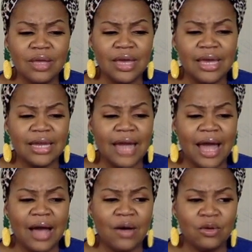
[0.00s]
and
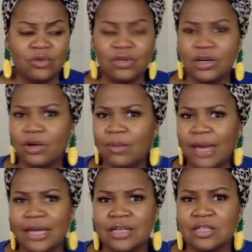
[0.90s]
how you can go
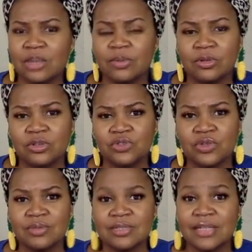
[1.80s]
back and interpret those
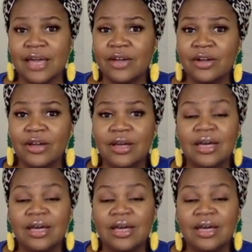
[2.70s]
dreams later.